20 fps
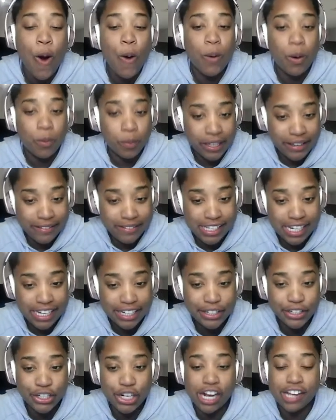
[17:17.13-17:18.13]
what we've
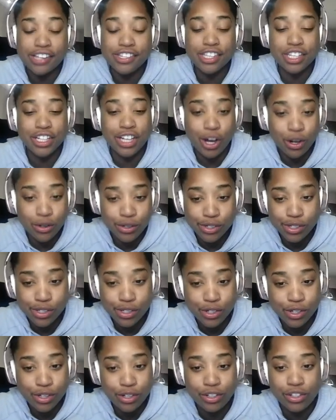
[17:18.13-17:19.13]
seen across the
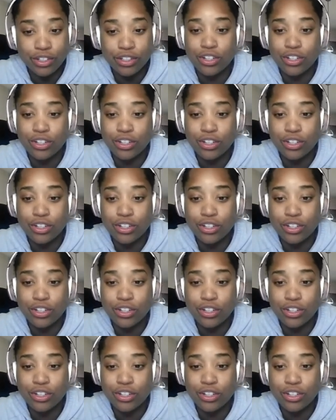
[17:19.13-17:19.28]
coastal,